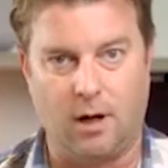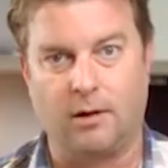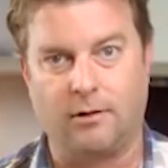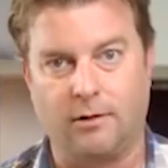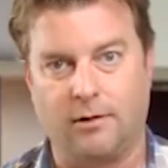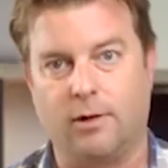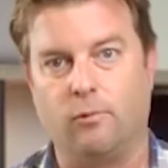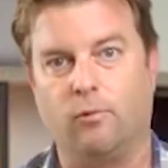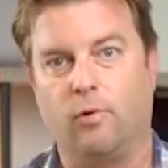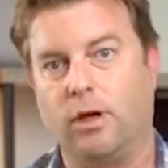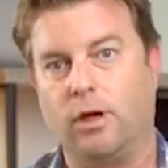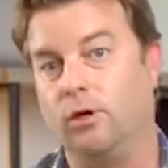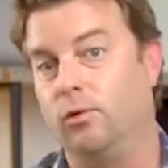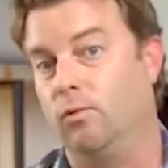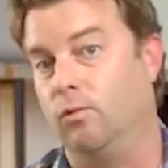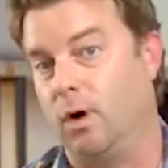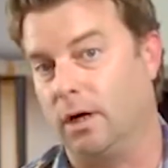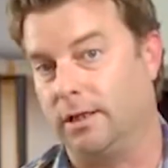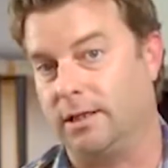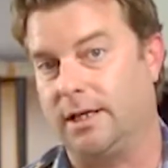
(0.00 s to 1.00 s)
other than what you
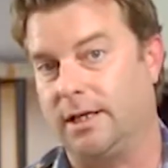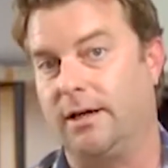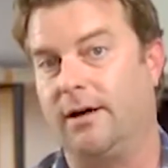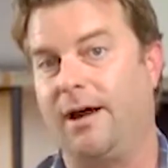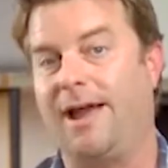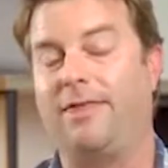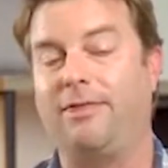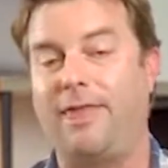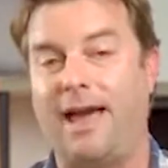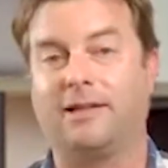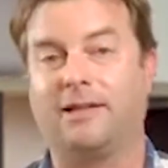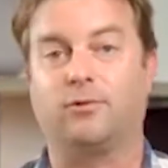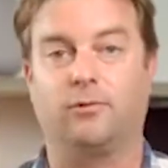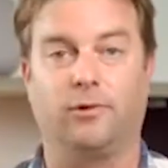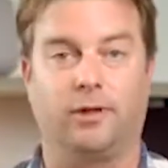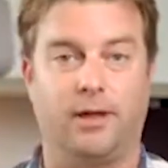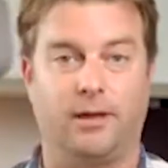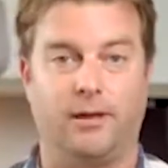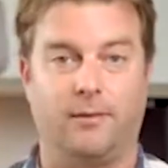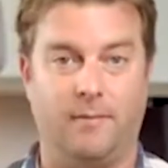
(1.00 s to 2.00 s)
want to hear. And that's
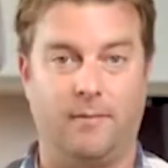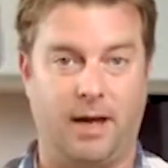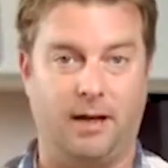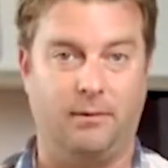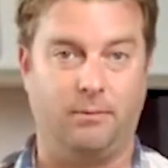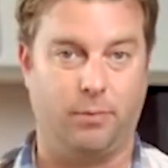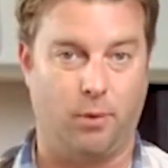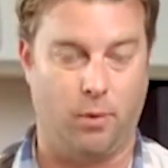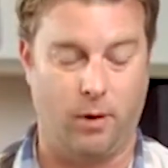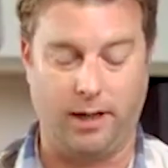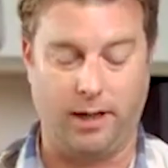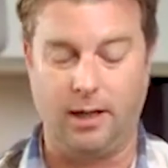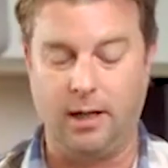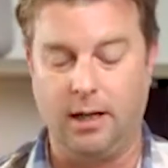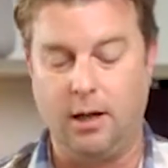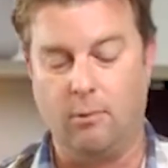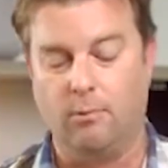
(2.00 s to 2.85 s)
really the main point.